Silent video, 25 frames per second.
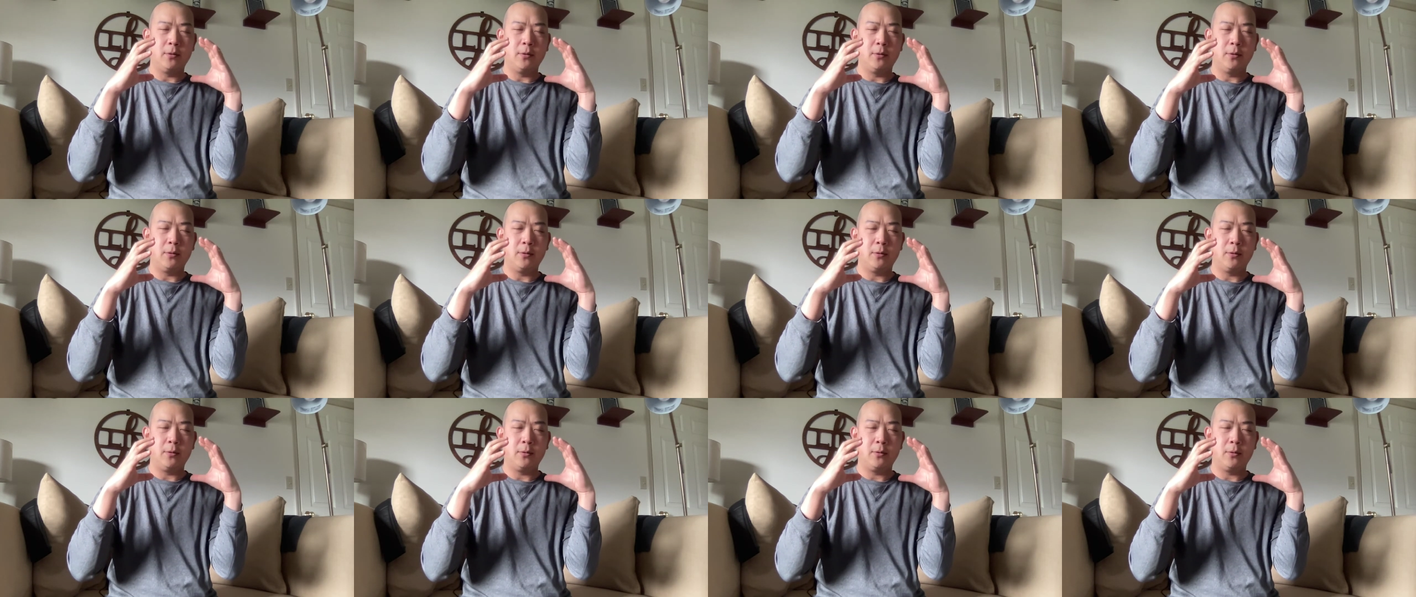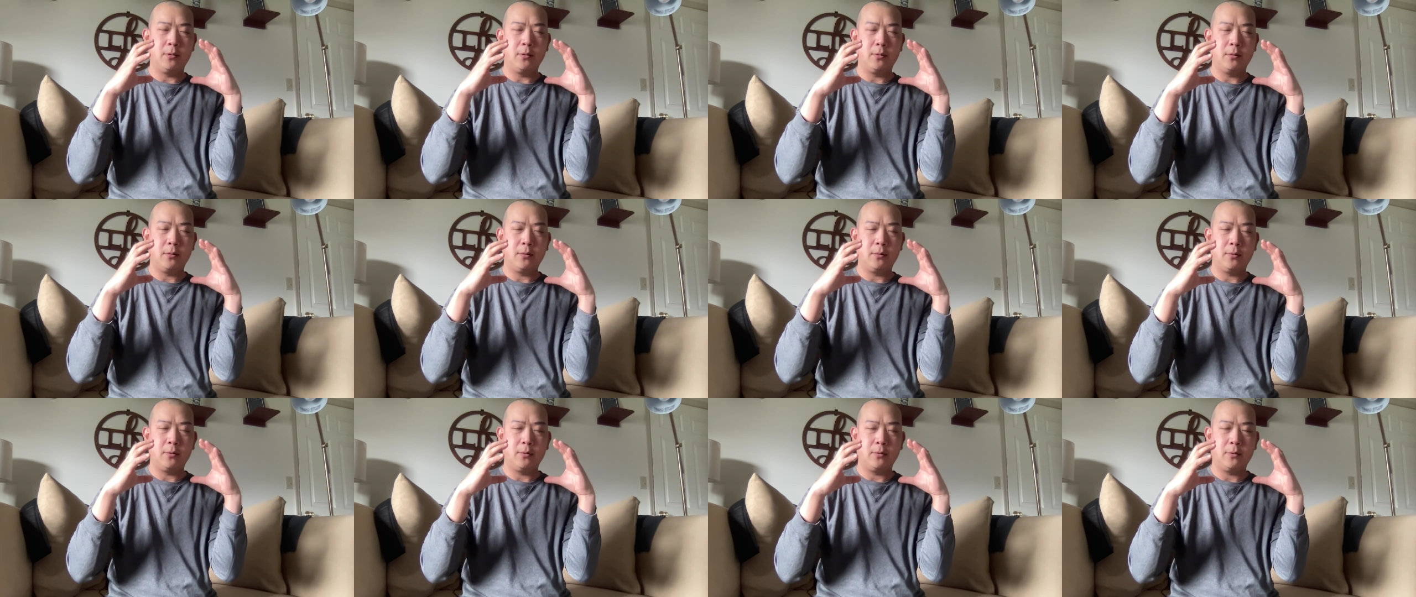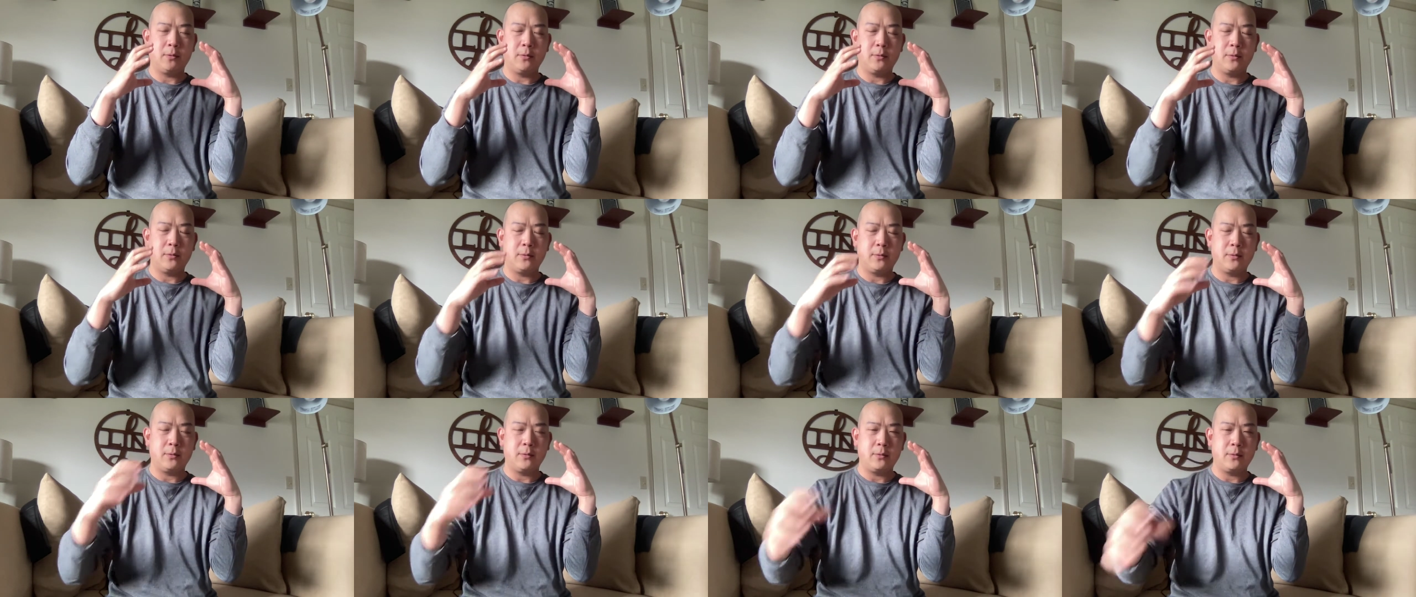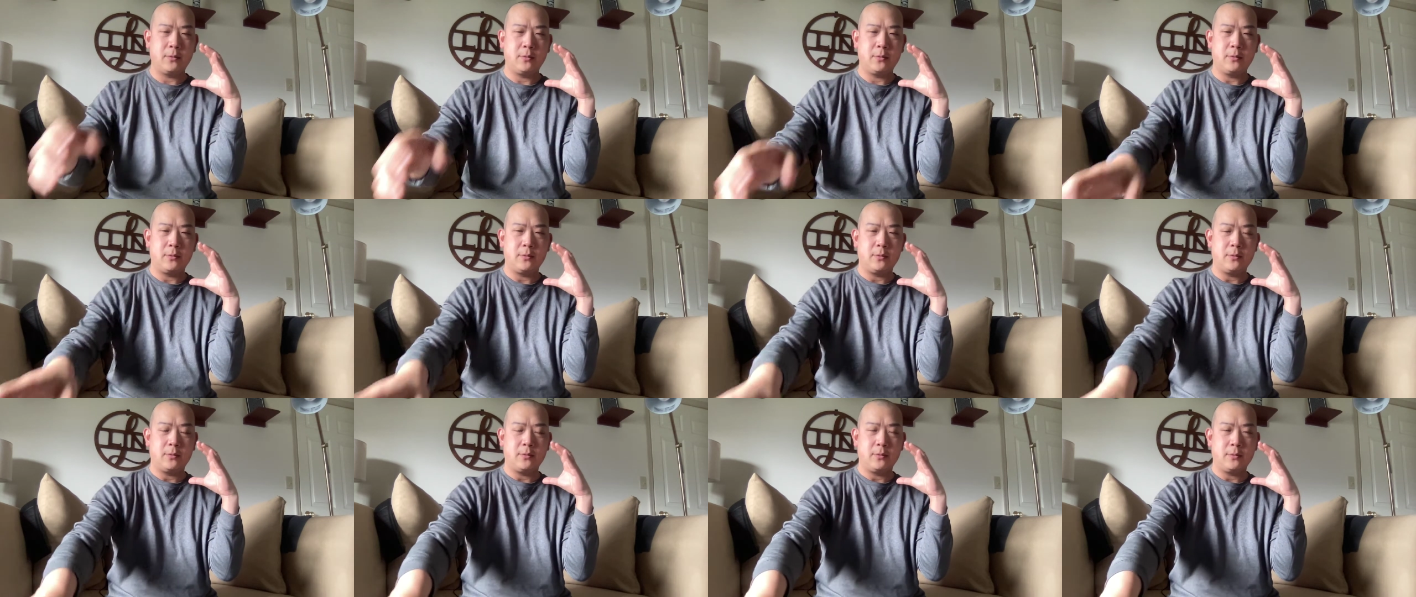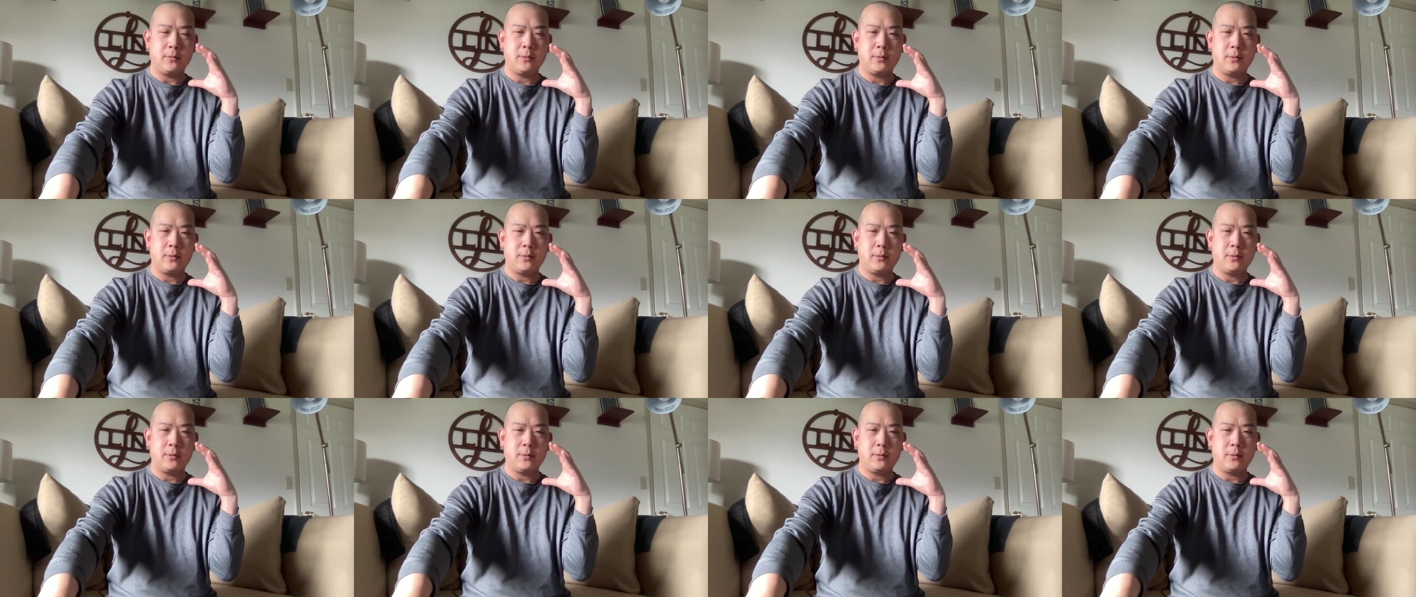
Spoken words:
No one is speaking in this clip.